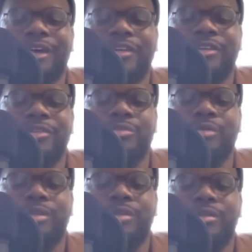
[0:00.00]
you
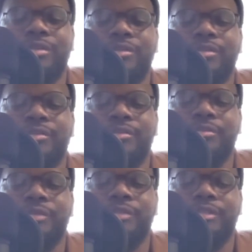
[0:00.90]
want to your
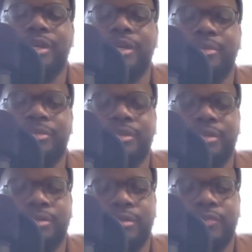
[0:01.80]
recent
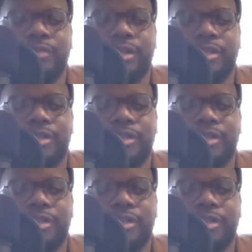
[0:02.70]
episode of Question